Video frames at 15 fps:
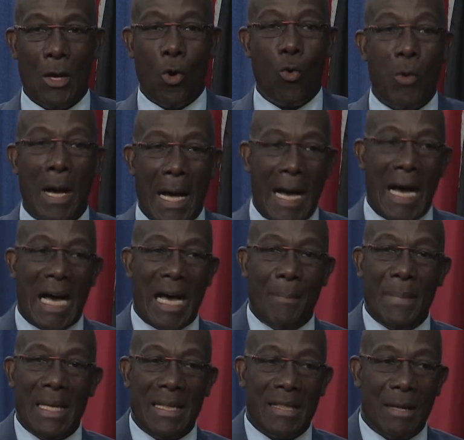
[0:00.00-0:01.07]
who are
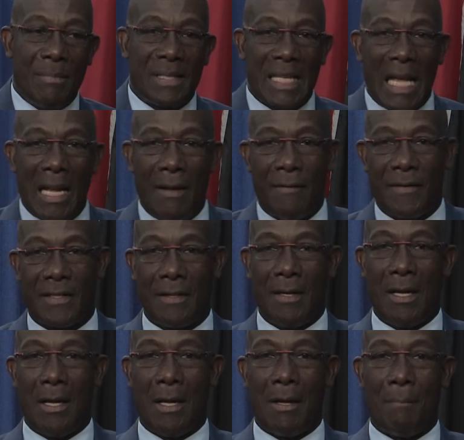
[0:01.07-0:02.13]
arming themselves
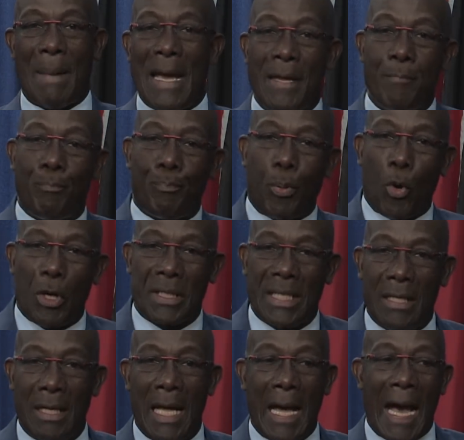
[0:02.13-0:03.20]
by
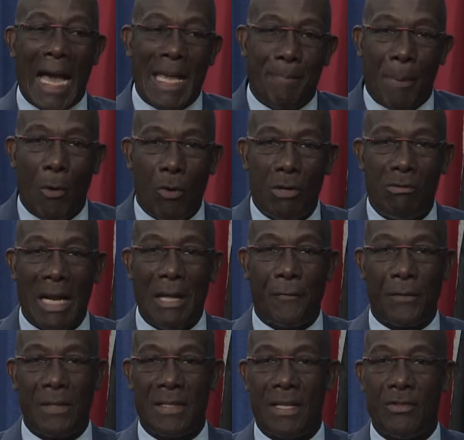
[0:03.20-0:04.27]
importing high-powered
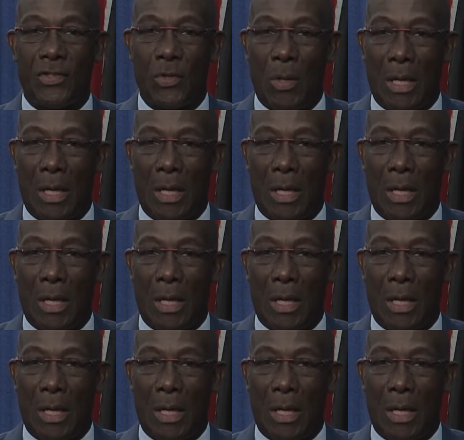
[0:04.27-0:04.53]
rifles and so